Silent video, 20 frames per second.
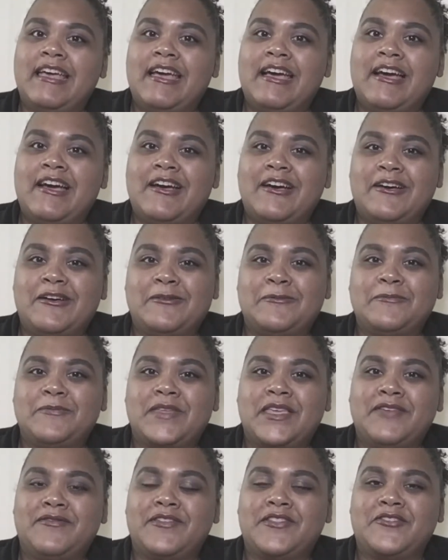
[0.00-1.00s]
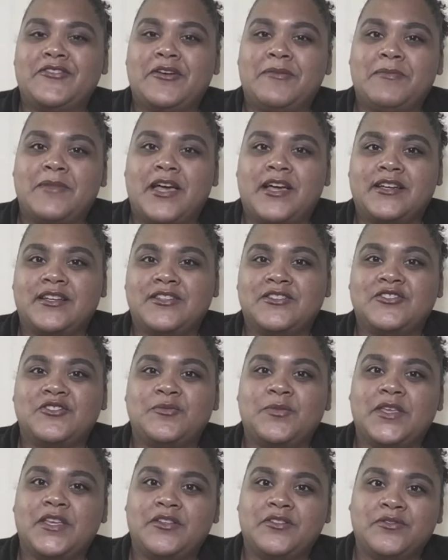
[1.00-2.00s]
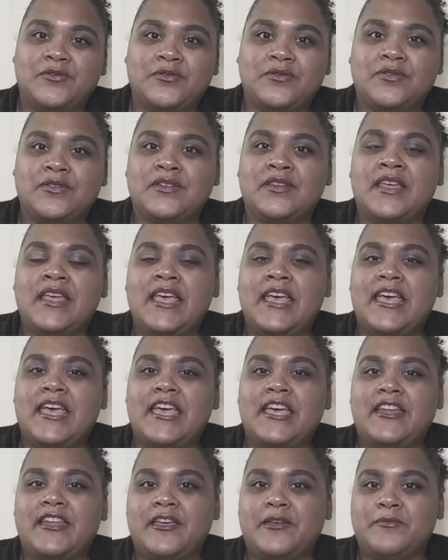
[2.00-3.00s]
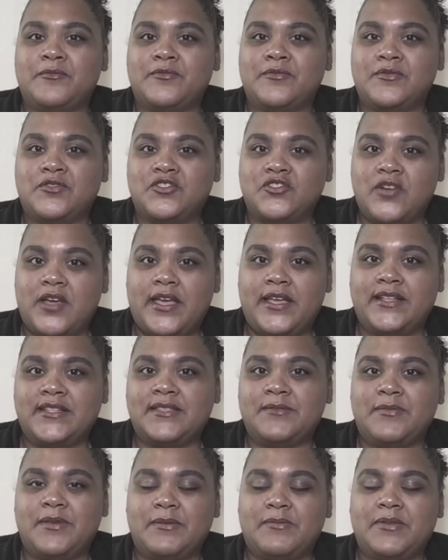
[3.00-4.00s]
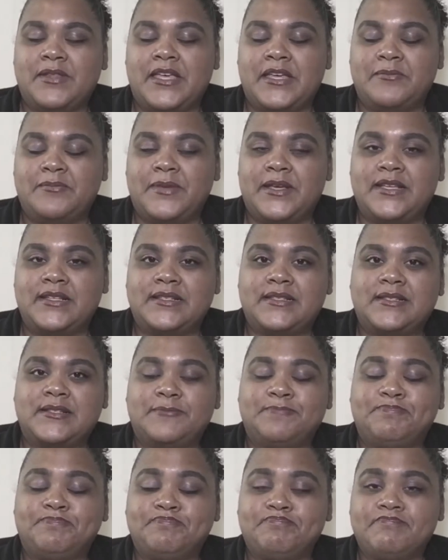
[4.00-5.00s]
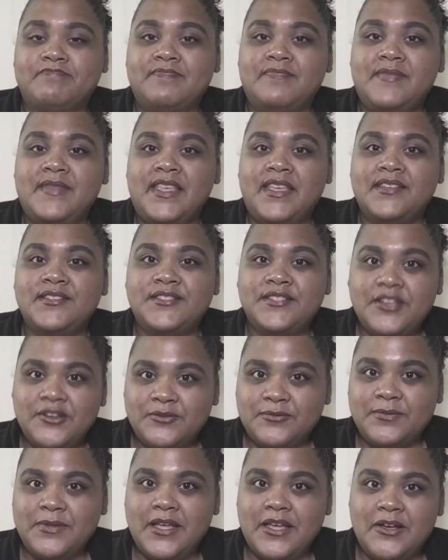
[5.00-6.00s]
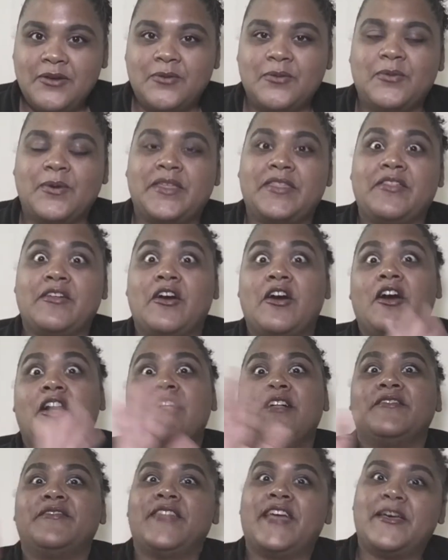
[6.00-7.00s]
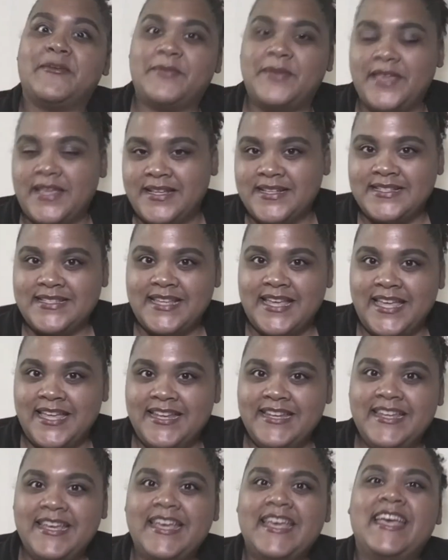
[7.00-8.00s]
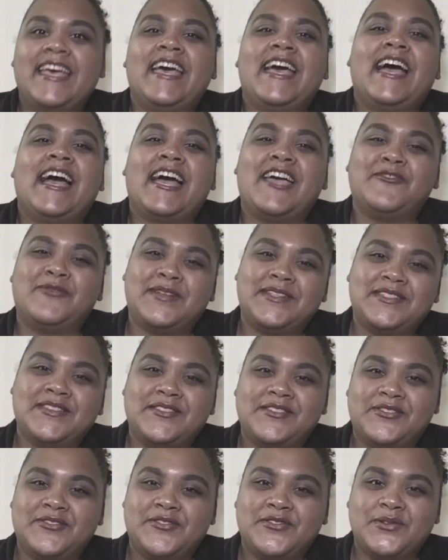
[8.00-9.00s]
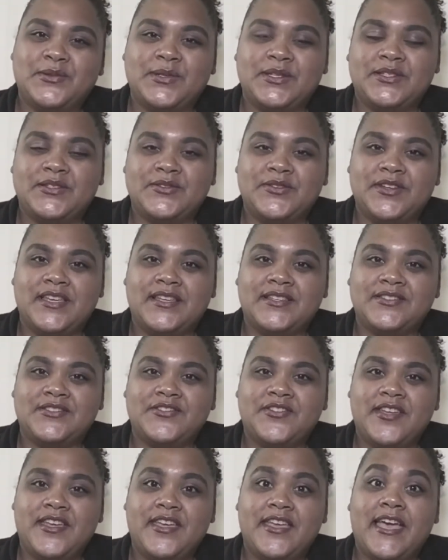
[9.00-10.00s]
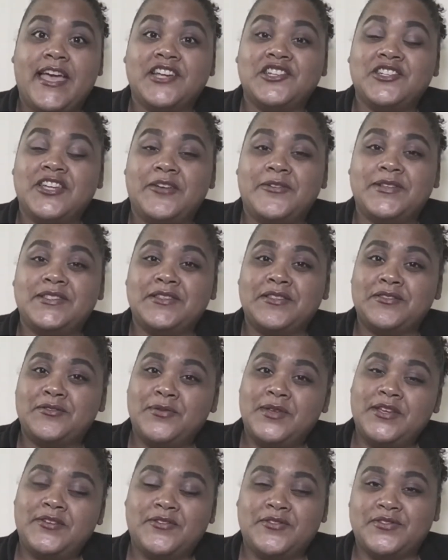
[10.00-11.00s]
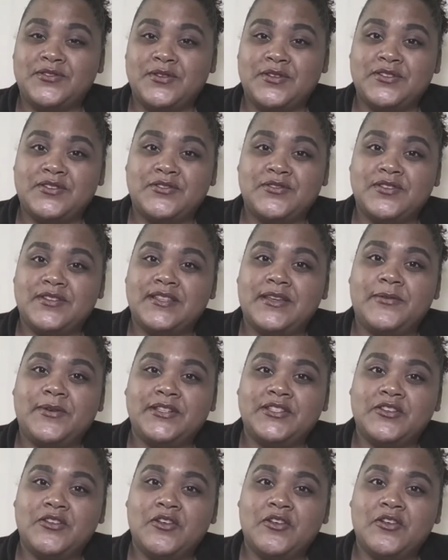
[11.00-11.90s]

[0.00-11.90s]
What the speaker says: even though I'm not consuming gluten and I'm trying to be plant-based. So with all of that being said, I went to the grocery store yesterday. Actually, I went to 3 grocery stores. I went to